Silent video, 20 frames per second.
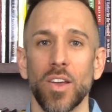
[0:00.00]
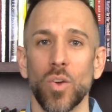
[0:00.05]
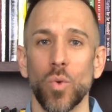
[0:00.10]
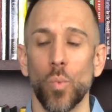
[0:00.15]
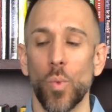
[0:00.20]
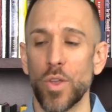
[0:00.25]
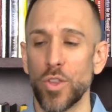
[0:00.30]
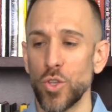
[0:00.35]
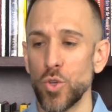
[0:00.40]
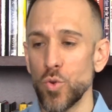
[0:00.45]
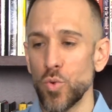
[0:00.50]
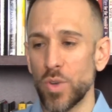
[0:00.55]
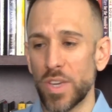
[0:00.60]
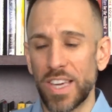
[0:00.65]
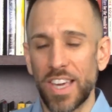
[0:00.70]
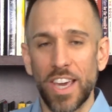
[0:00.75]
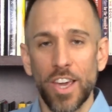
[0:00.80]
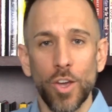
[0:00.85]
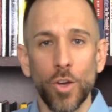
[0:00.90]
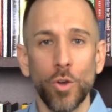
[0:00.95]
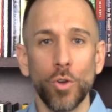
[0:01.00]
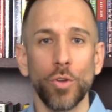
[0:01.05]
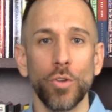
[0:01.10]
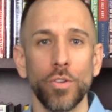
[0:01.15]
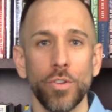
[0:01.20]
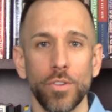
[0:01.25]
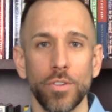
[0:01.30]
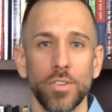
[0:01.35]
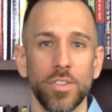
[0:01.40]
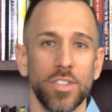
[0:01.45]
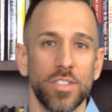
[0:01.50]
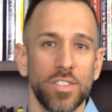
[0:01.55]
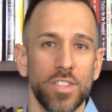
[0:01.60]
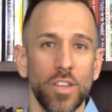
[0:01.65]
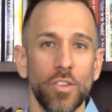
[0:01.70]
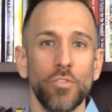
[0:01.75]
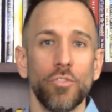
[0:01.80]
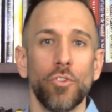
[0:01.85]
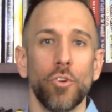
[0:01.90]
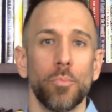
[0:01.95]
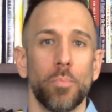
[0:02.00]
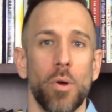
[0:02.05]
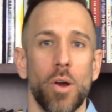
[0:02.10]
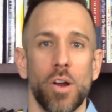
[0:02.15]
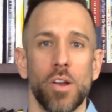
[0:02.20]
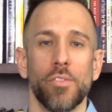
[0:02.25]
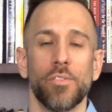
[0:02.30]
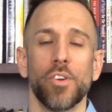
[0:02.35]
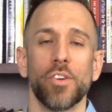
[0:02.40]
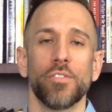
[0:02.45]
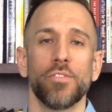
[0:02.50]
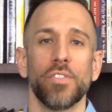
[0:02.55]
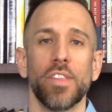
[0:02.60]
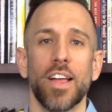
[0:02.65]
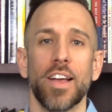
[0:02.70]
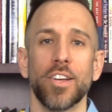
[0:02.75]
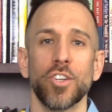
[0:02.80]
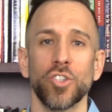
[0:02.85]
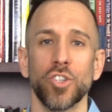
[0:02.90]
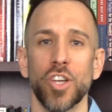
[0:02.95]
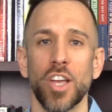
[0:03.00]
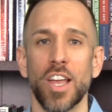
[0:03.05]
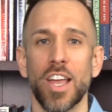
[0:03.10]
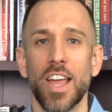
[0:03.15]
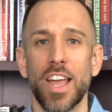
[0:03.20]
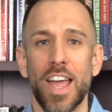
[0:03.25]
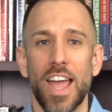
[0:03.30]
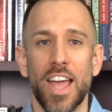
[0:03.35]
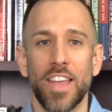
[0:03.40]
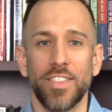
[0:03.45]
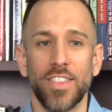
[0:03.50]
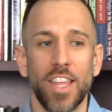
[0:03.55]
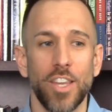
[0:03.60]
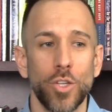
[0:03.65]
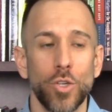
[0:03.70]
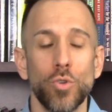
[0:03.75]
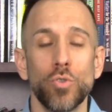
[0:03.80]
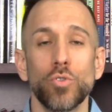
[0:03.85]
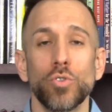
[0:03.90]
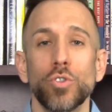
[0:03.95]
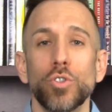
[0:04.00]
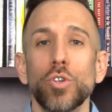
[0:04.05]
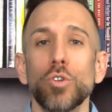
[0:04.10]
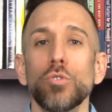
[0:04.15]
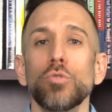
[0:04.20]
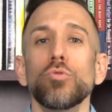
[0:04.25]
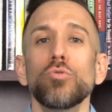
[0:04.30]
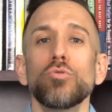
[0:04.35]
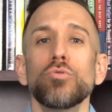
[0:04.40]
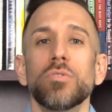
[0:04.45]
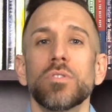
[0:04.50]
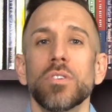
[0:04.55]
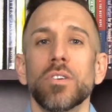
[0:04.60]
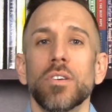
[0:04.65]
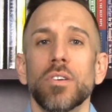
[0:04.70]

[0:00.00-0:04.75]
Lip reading: when you kill the sinful part of your flesh and then you use